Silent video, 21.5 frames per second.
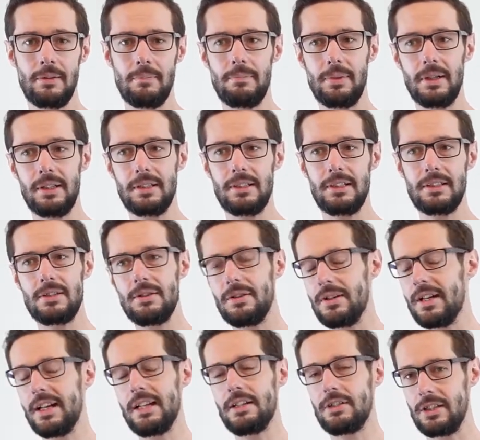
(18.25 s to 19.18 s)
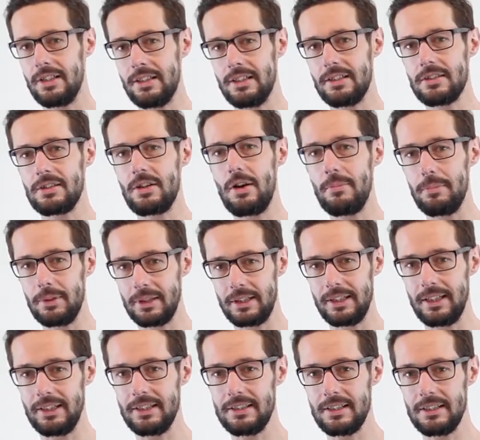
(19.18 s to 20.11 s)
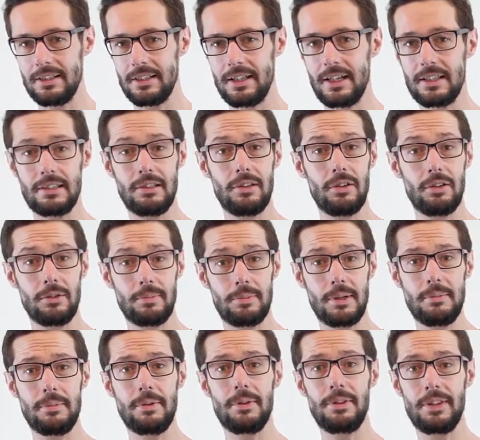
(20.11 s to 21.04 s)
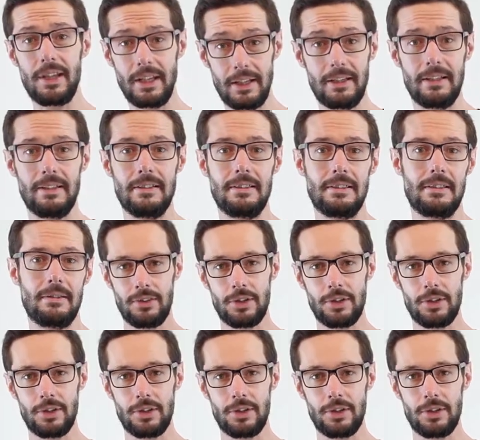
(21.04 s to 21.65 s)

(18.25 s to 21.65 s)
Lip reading: but it's not actually as complicated as a lot of people think it is.